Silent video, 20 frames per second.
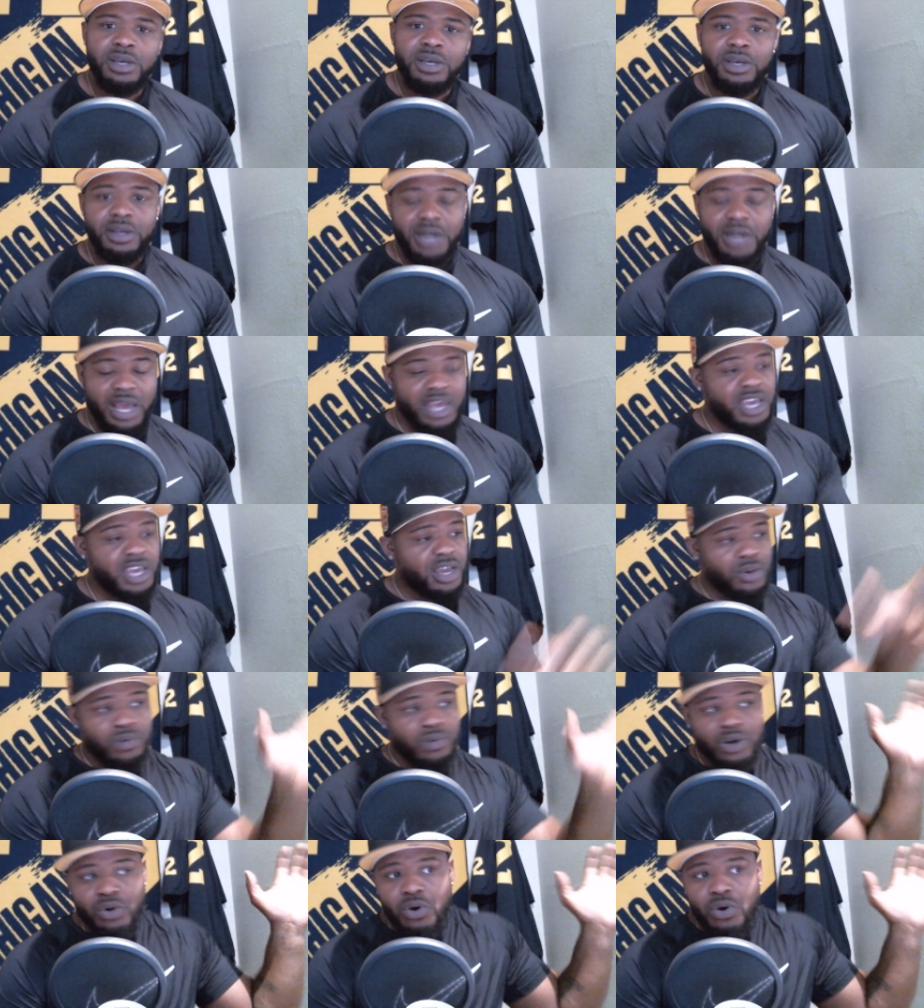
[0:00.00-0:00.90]
Now he can
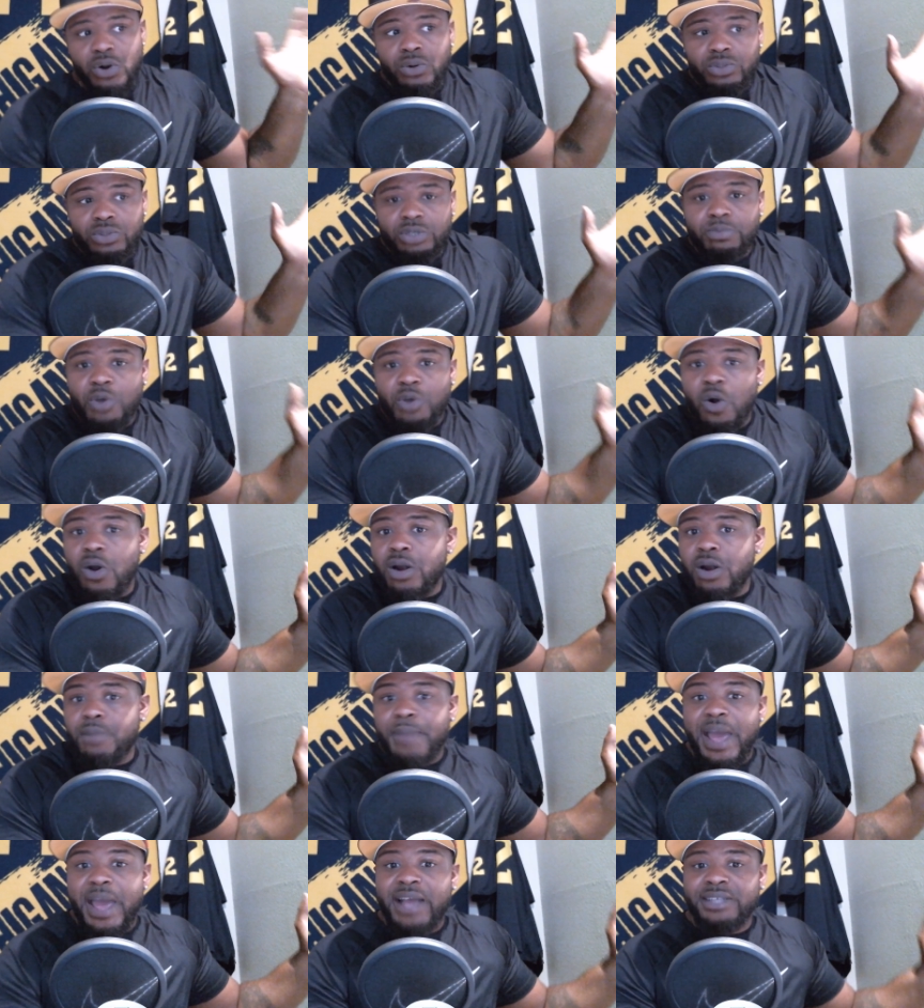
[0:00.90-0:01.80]
recruit some
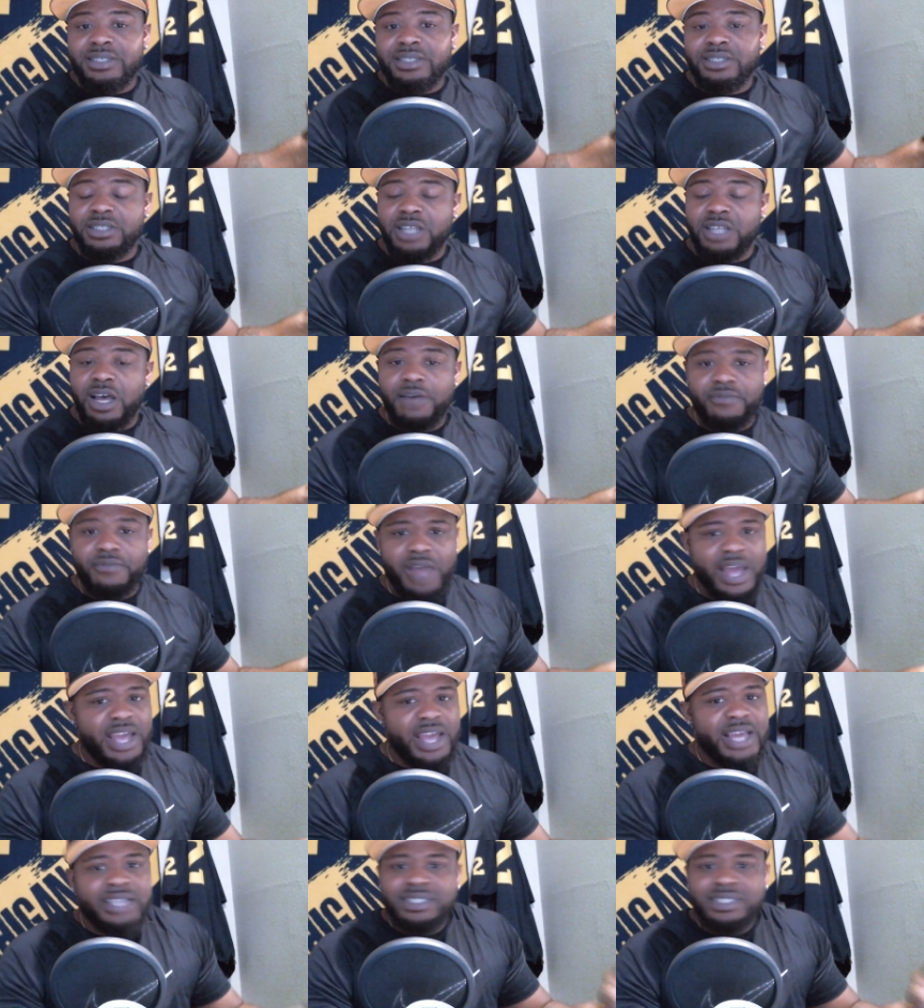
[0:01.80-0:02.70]
quarterbacks and stuff.
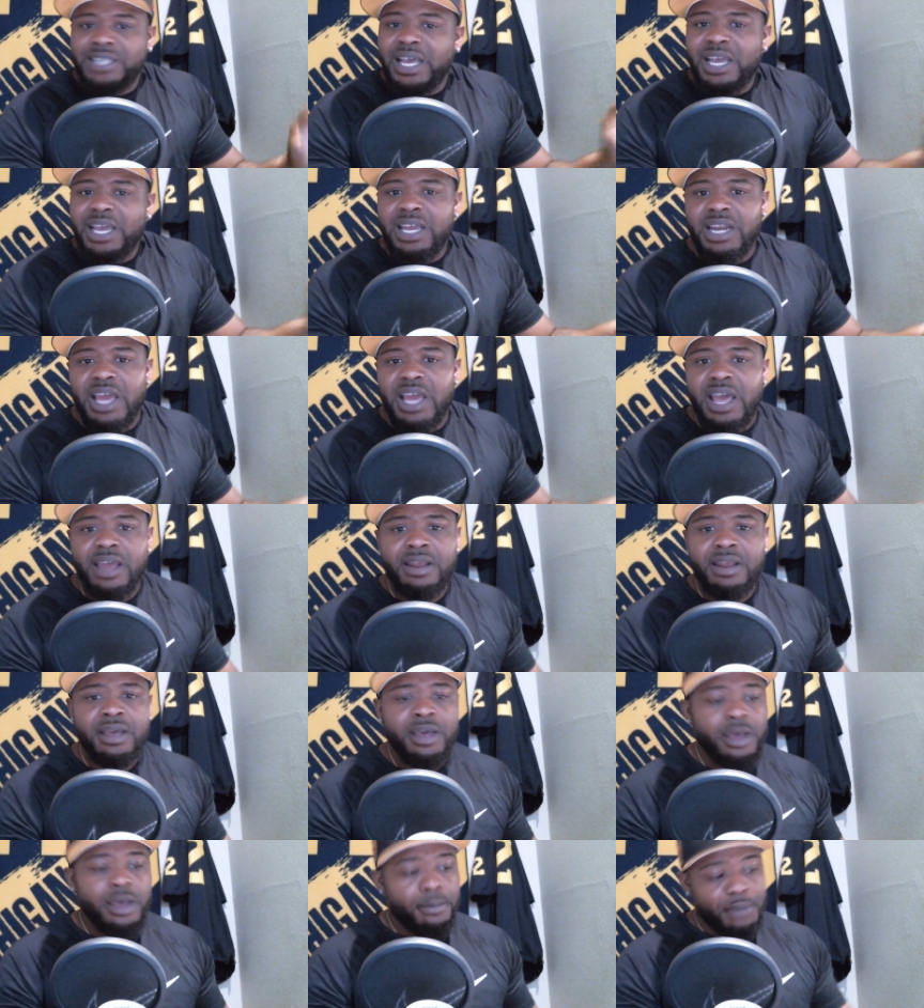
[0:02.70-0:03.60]
I ain't saying that.
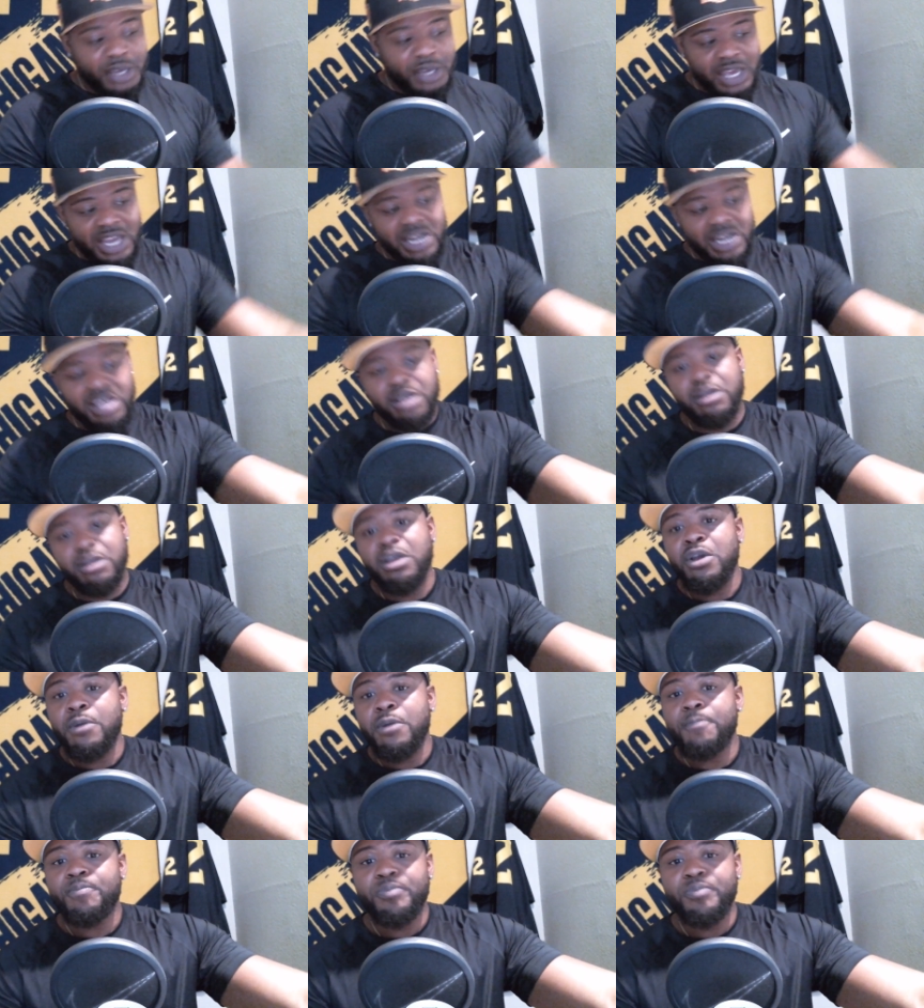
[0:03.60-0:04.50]
But can he
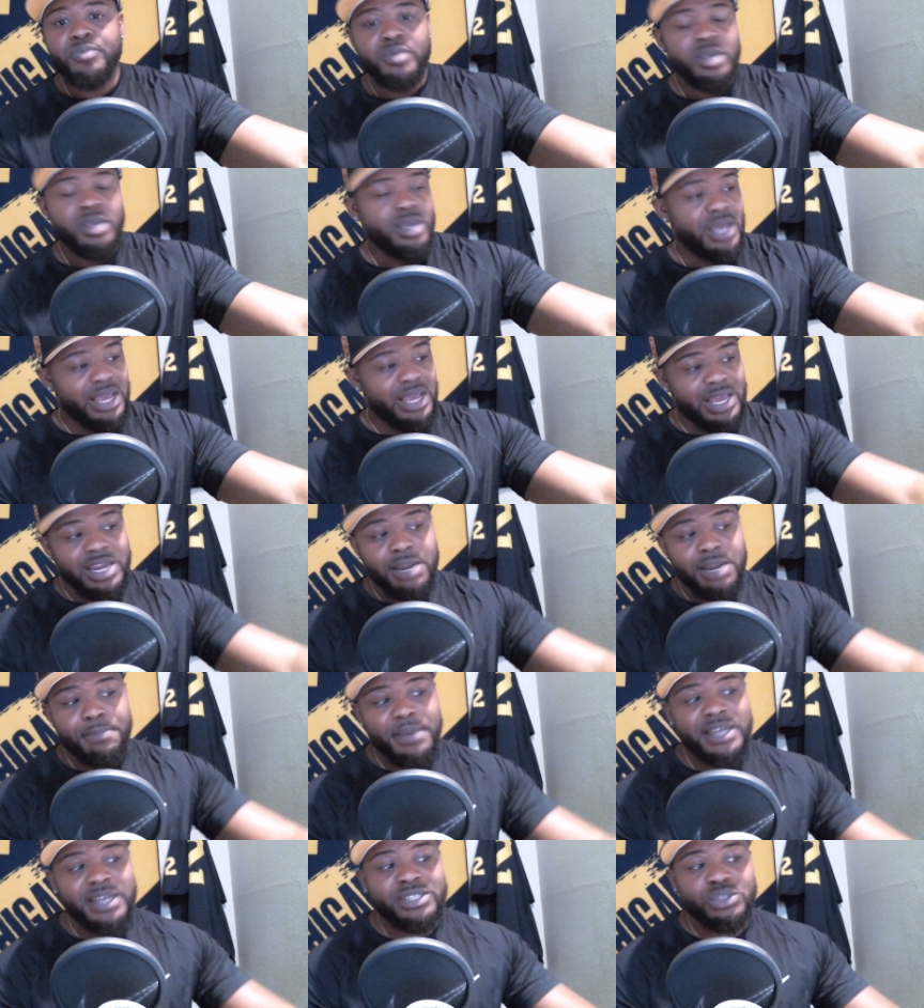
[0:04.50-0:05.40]
in the
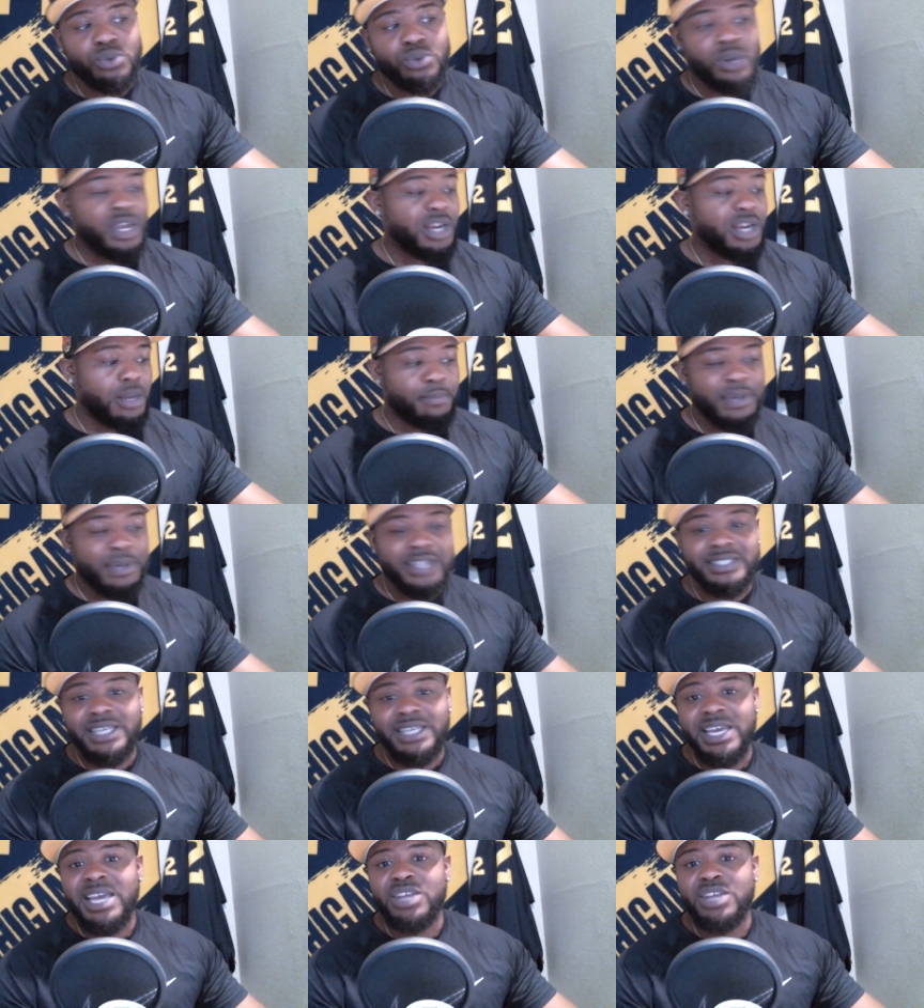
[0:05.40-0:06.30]
Big
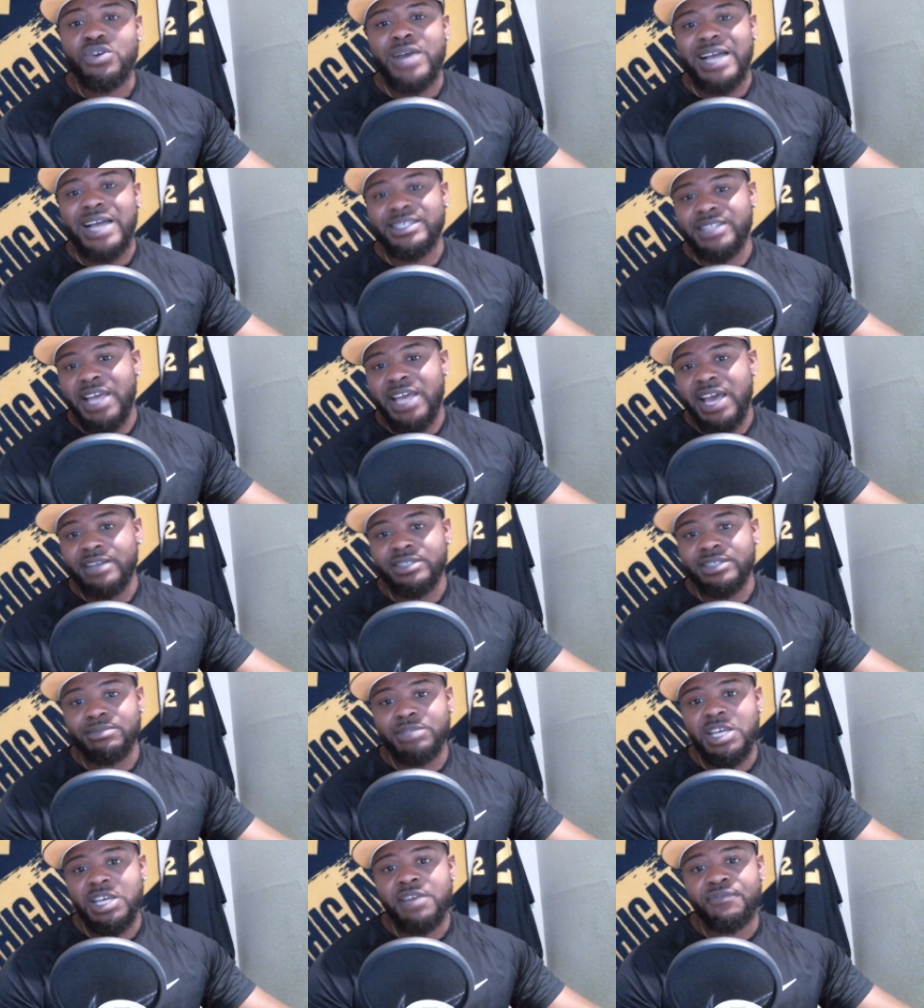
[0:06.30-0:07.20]
10, you got to have some
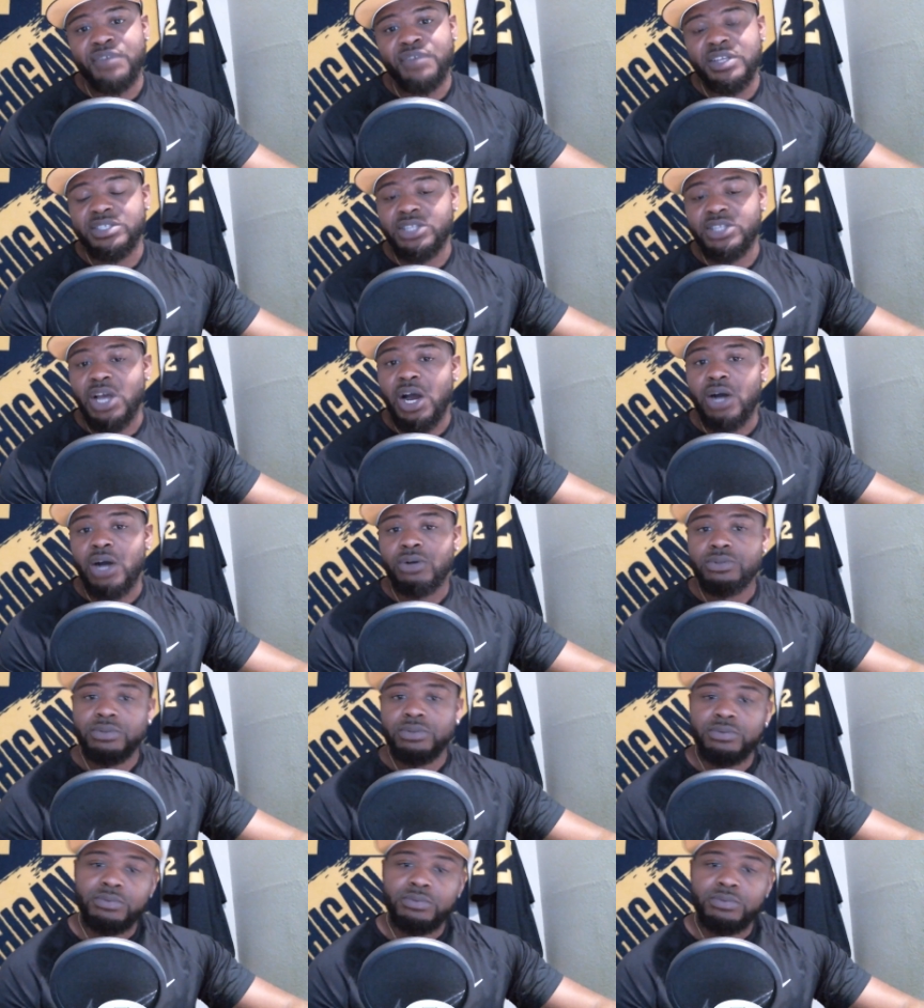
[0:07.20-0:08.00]
defense, dog.